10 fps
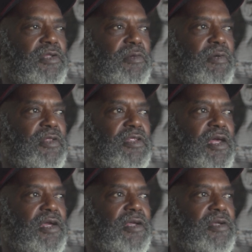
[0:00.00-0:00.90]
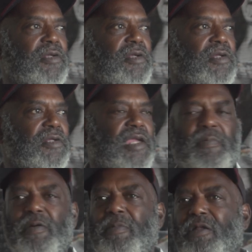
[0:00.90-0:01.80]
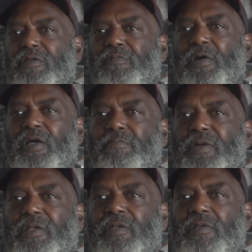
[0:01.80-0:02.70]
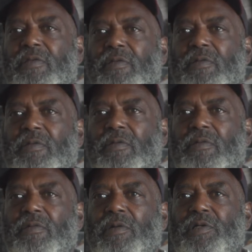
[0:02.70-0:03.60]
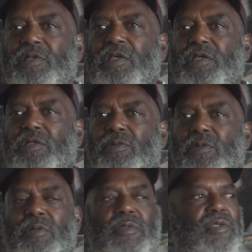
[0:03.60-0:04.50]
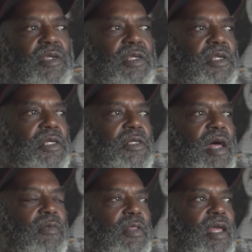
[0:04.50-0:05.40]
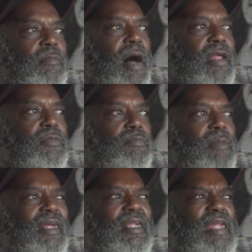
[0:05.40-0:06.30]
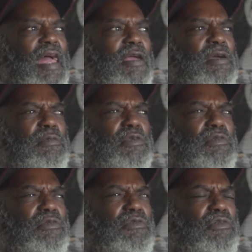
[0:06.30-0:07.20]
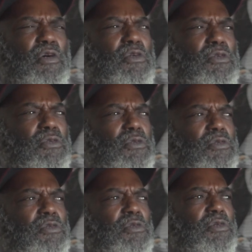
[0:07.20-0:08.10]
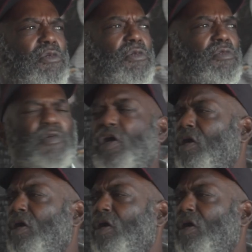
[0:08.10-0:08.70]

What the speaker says: It's a good thing. Keep everybody out your fucking business. Because see, you don't want to see... That's one thing about it. Back in the day, it was cool for